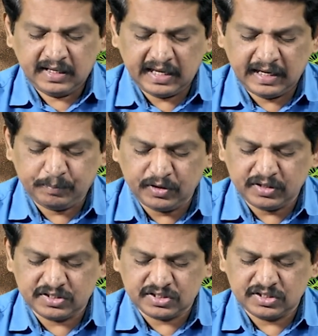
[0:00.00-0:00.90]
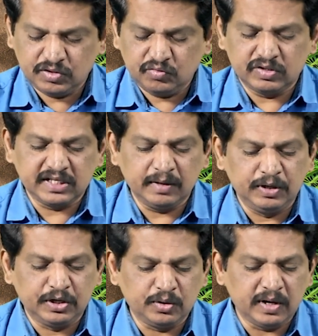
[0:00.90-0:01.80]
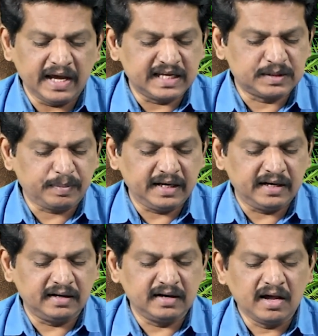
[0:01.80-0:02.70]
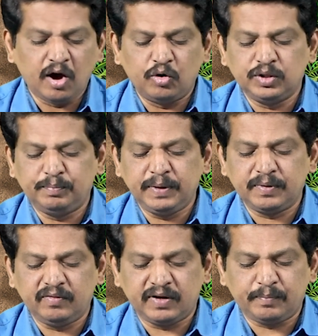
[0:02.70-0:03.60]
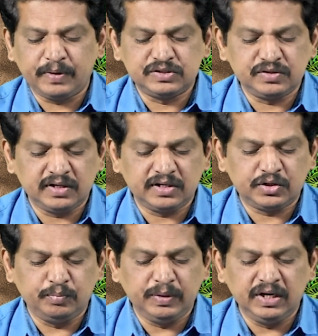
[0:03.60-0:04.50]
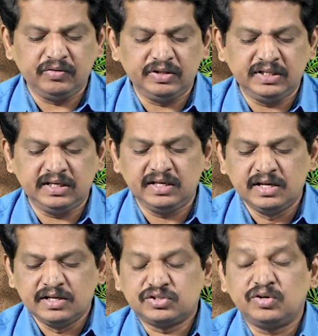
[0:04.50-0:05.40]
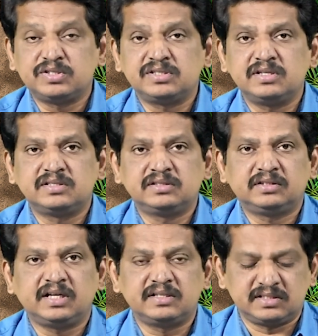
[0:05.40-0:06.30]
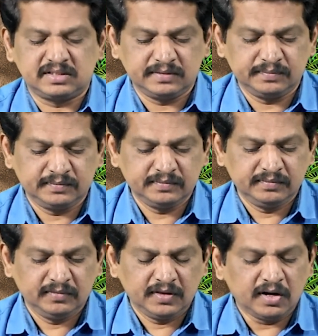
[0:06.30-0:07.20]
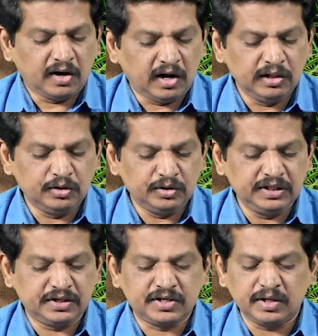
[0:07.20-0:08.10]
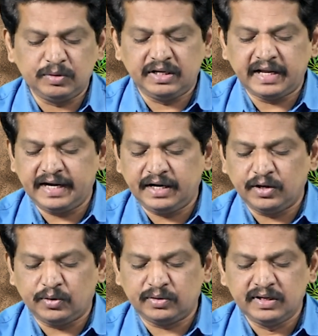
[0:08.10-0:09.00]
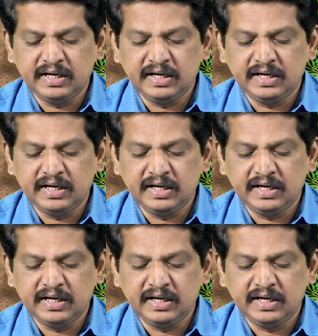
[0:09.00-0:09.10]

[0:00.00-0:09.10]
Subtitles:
A hypnotist was able to explain how the people were persuaded to believe in the sorcerer's threats. Although the trouble died down,